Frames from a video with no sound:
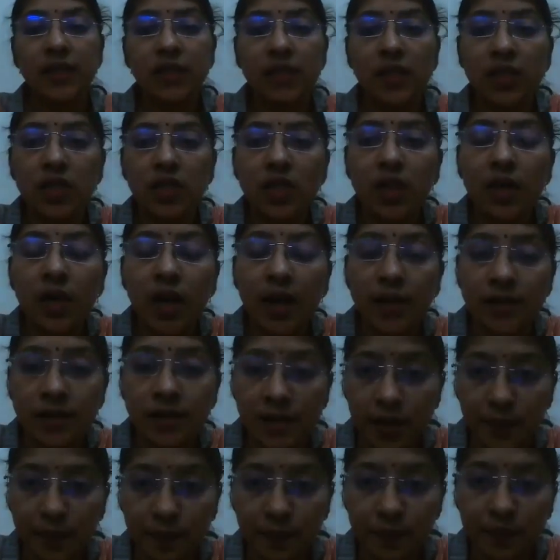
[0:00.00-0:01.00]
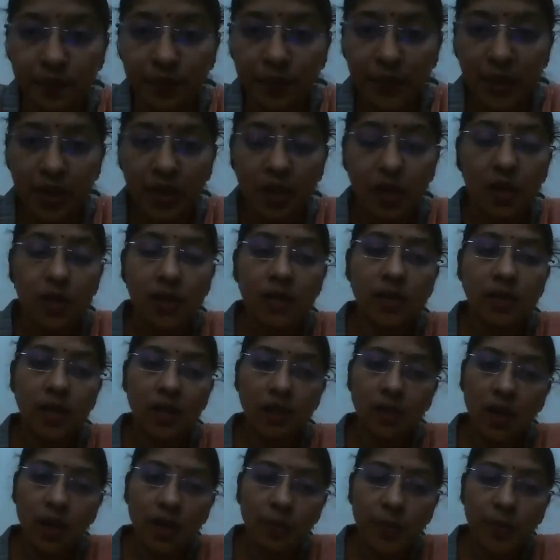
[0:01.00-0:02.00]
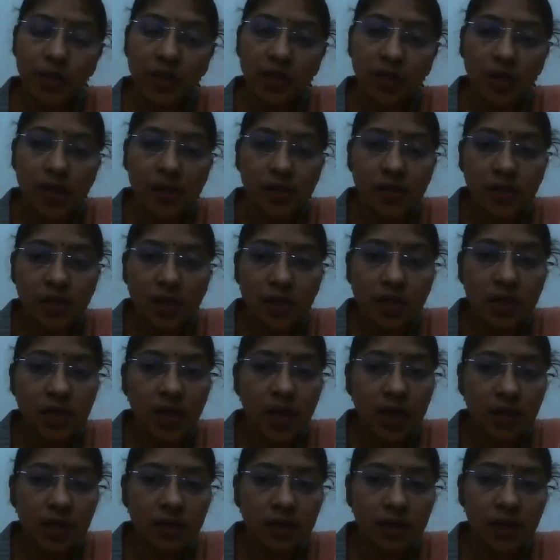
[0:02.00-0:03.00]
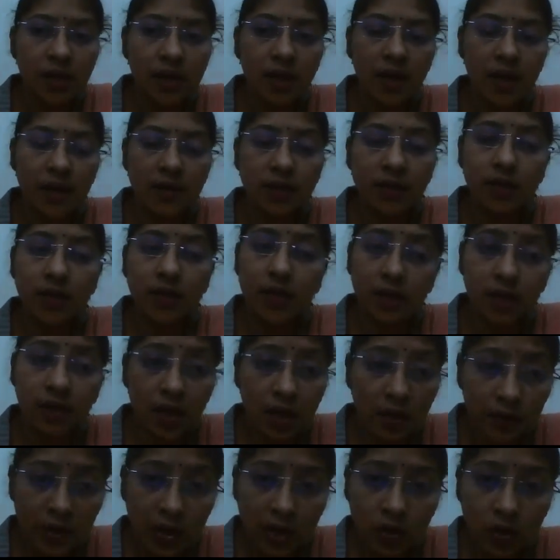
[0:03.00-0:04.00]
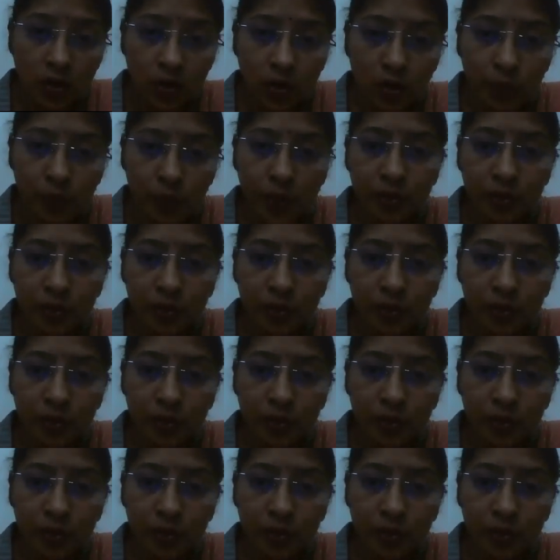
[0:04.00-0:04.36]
HCG assay. Single beta HCG assay has little value,